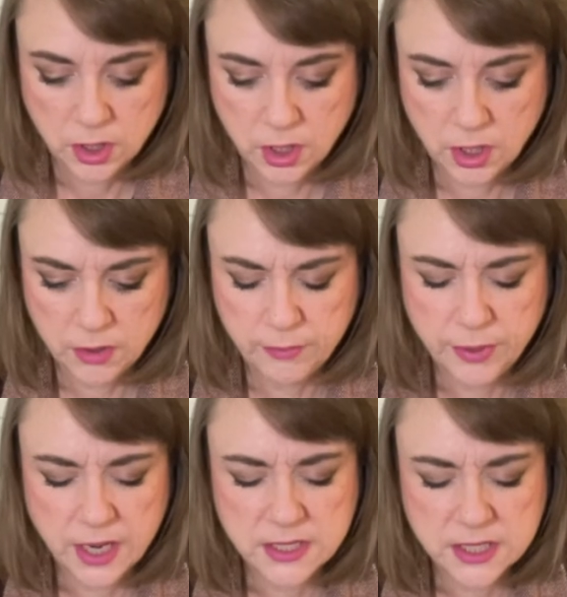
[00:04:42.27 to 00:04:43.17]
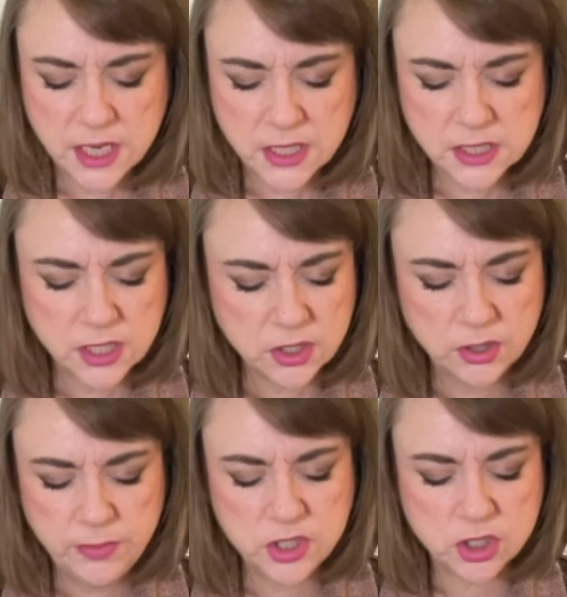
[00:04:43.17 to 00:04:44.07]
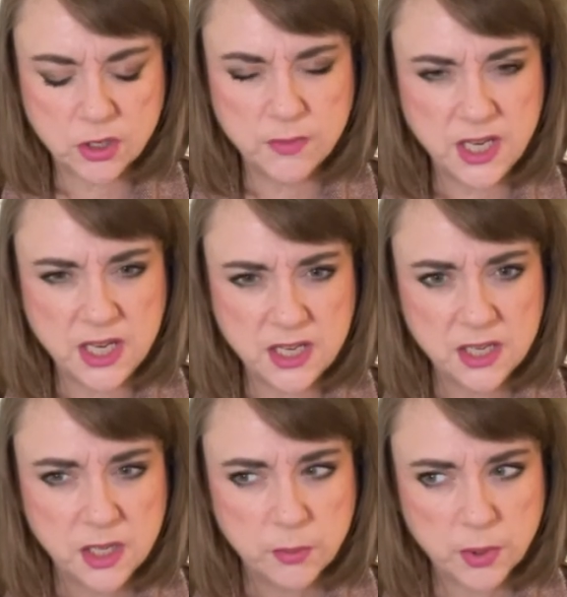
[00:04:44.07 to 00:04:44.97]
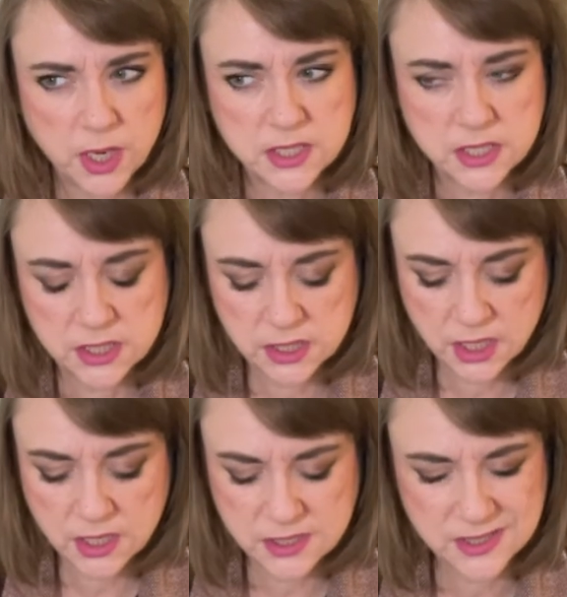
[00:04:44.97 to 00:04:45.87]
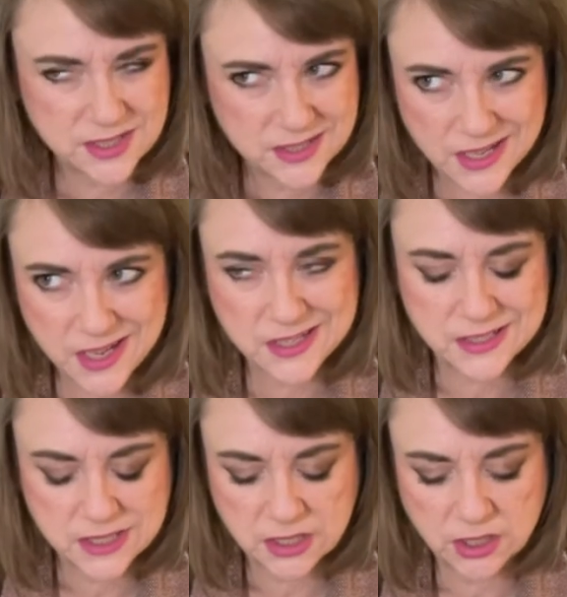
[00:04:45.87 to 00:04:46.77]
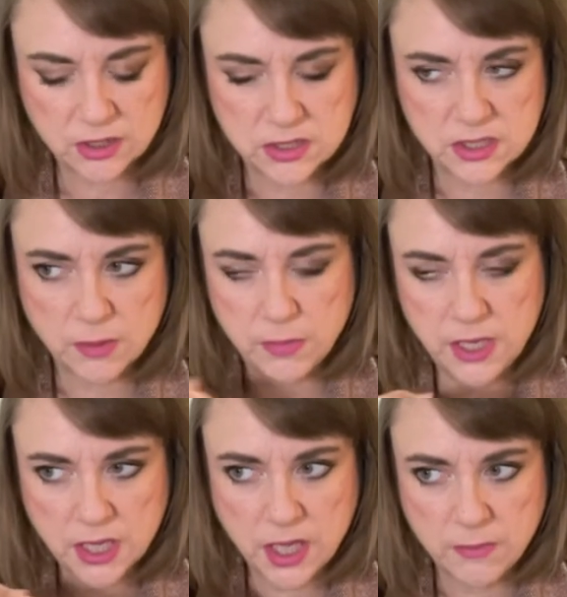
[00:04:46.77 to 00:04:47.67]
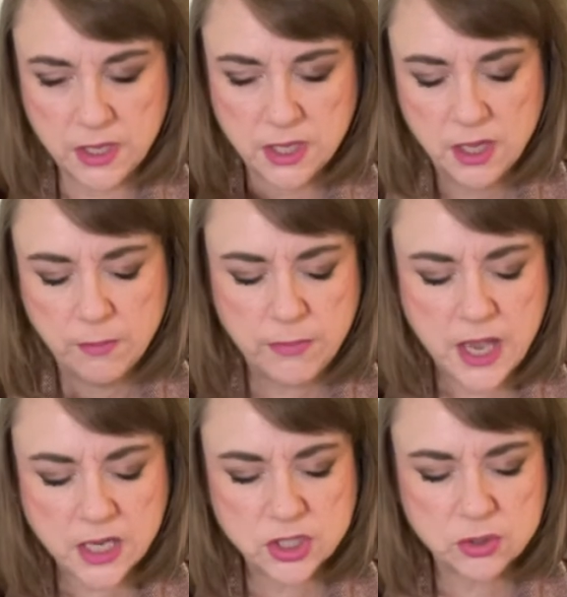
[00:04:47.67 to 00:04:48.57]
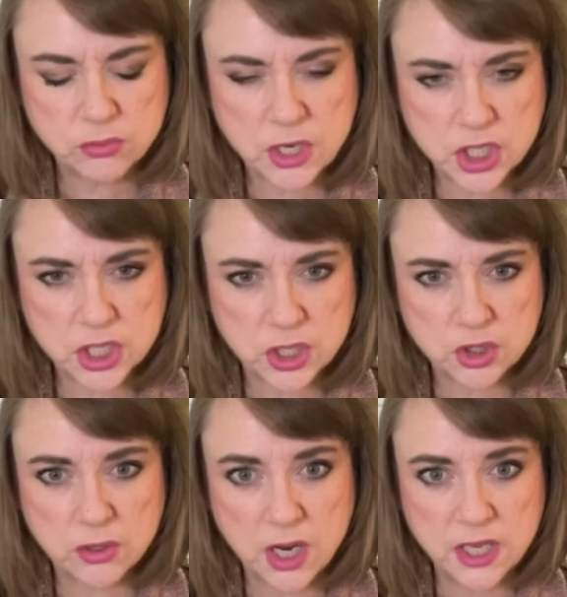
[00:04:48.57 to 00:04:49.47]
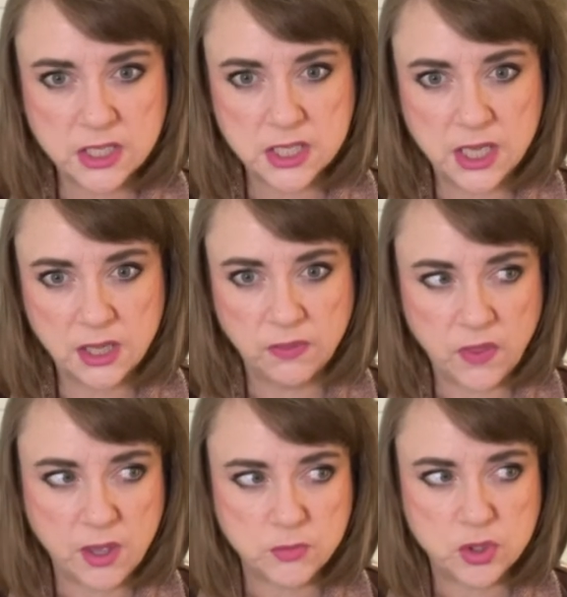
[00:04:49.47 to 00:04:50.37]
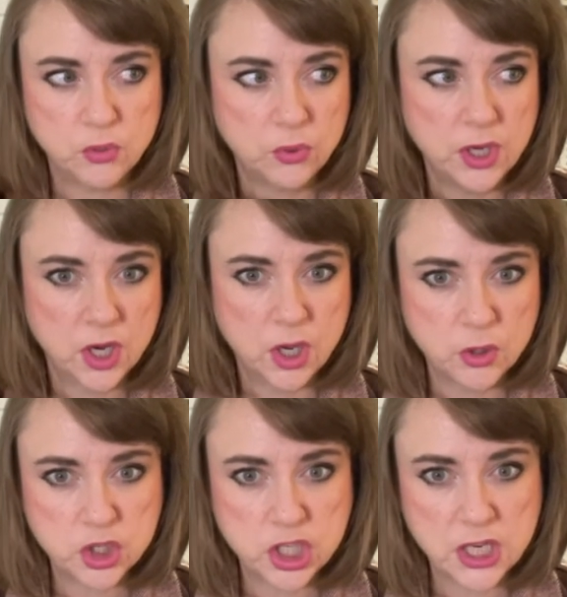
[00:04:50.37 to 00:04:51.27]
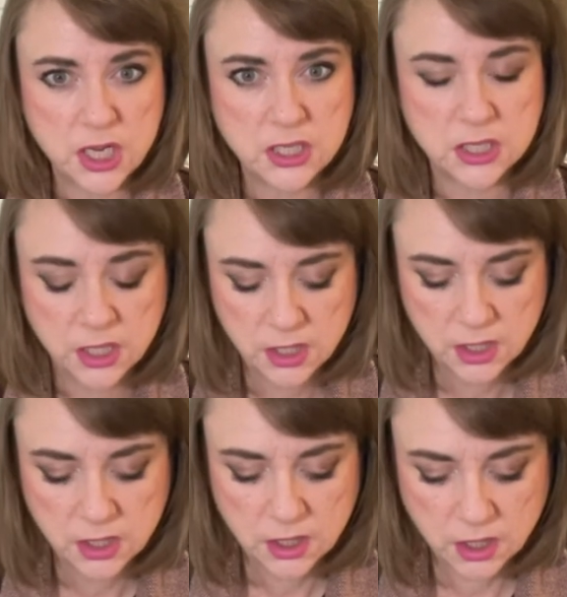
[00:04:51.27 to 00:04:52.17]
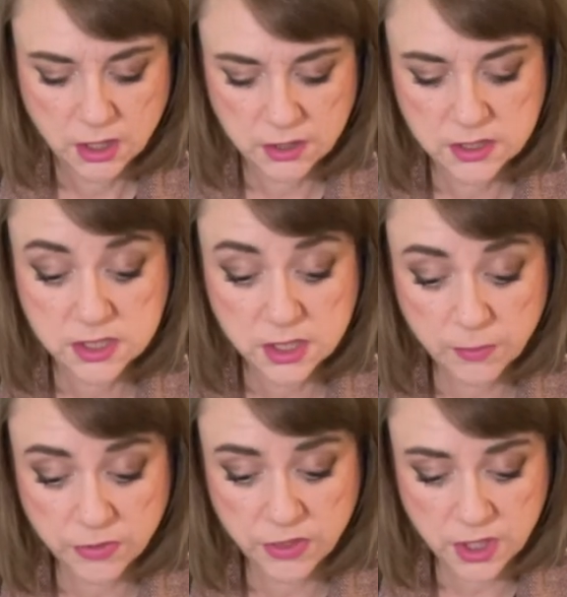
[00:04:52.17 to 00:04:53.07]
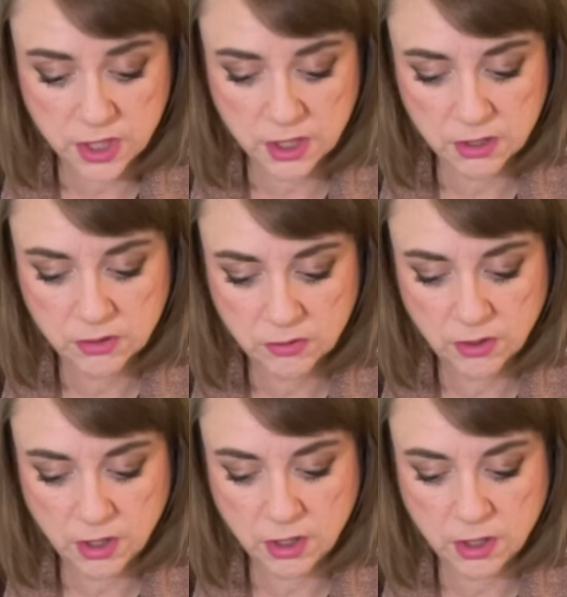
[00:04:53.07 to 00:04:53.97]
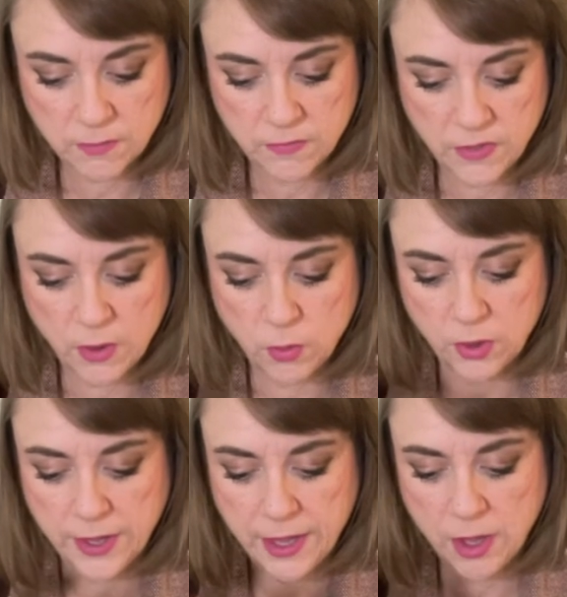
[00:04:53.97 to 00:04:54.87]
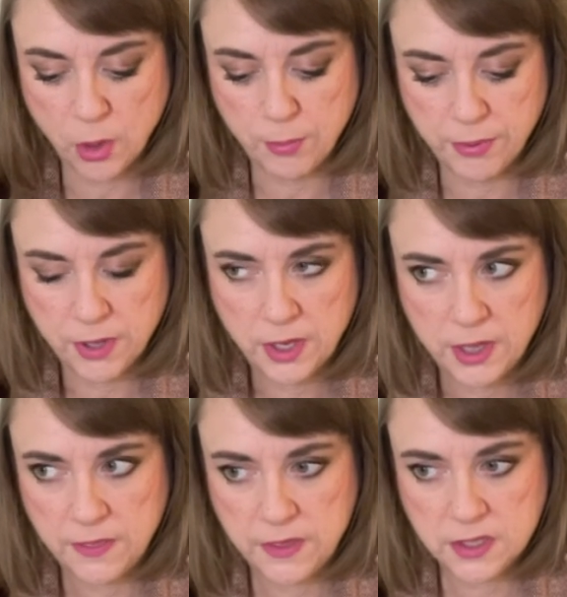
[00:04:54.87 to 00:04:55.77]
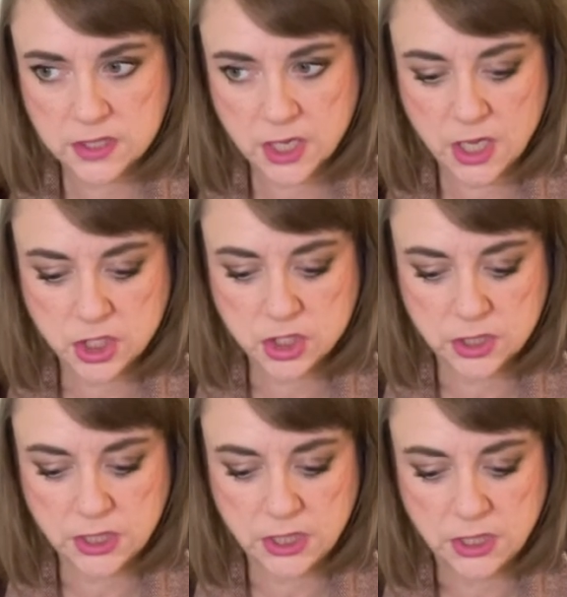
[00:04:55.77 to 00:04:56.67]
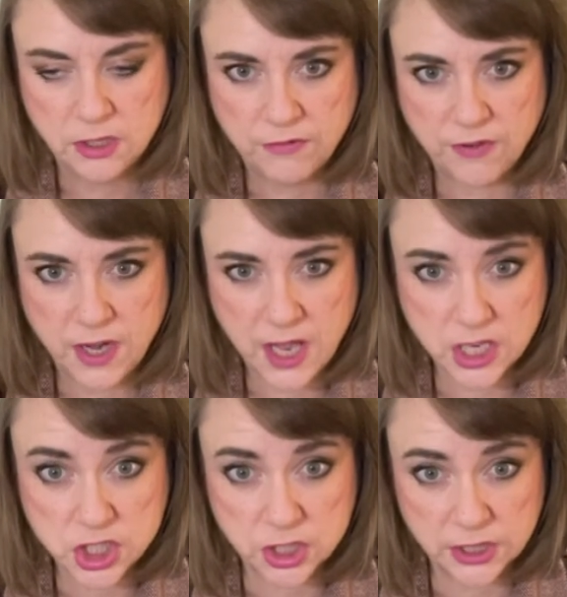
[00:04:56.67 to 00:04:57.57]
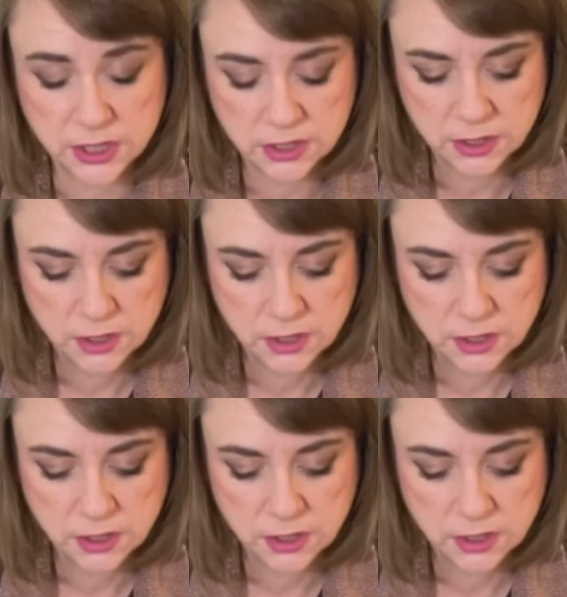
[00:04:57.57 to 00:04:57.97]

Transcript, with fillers: Uh, but I sense it could be Germany, but I, I sense that there's somebody coming back to Russia trying to get them to renegotiate uh, something um, that will help this country financially.